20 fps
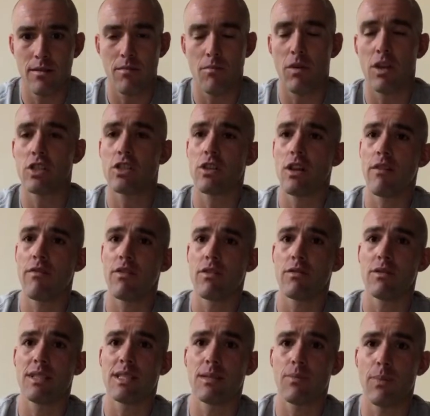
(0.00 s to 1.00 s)
much love and
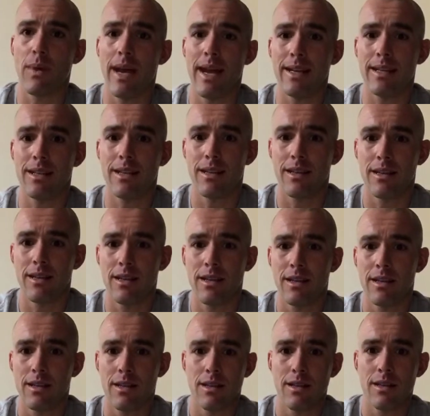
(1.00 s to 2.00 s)
respect.
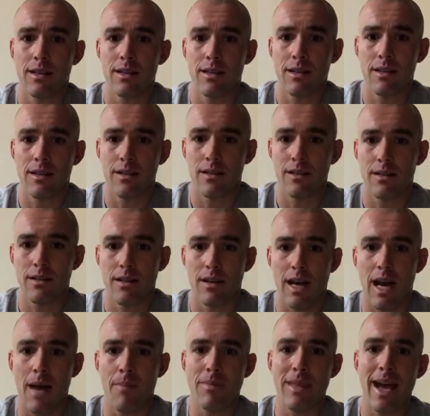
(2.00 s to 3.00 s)

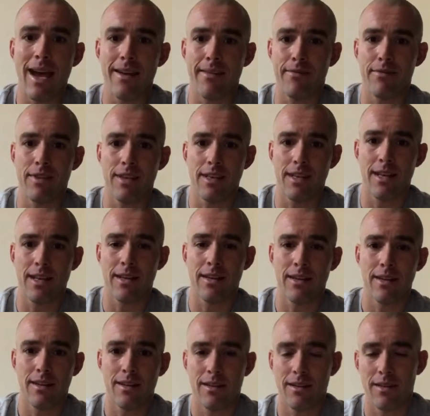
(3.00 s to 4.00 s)
I'm not a vegan.
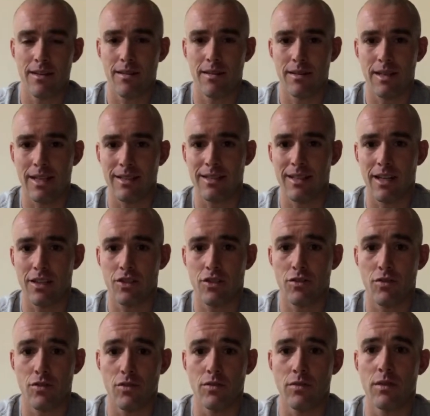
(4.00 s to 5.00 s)
That's not
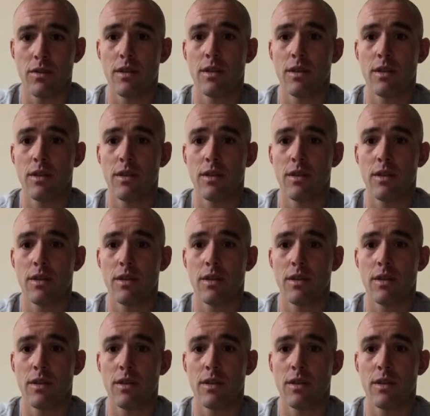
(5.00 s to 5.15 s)
true.